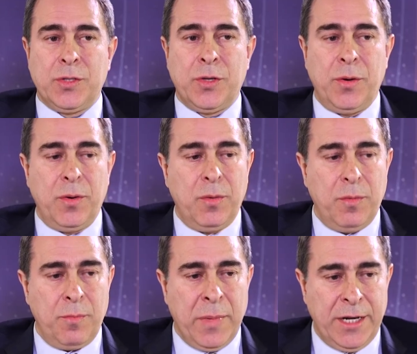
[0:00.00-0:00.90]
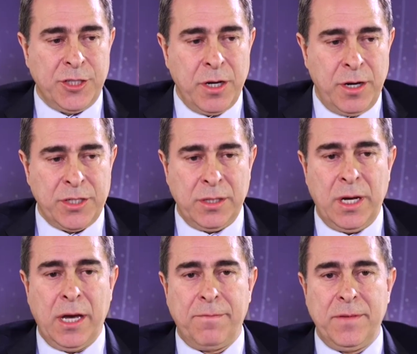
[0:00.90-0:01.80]
So my charge in
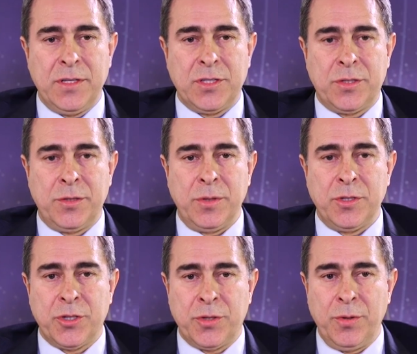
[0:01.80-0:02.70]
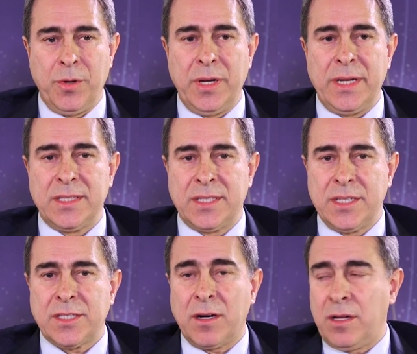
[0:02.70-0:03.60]
life is to ensure and
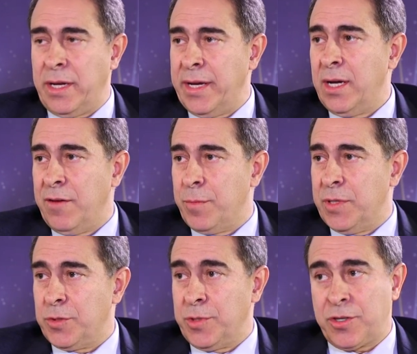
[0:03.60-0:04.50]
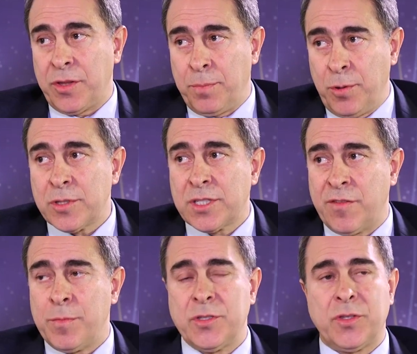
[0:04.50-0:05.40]
assist our client governments, which are the poorest
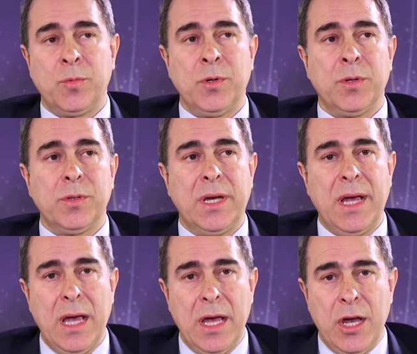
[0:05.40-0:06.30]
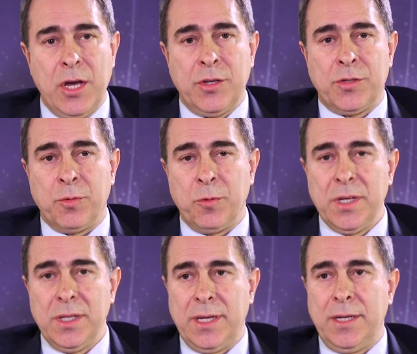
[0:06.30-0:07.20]
governments of the world, to
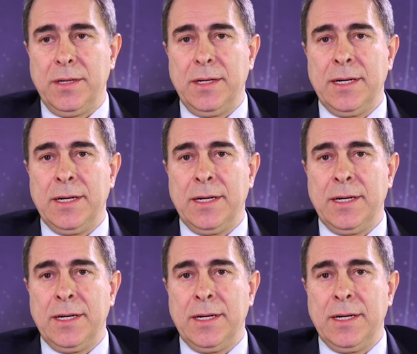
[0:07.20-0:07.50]
really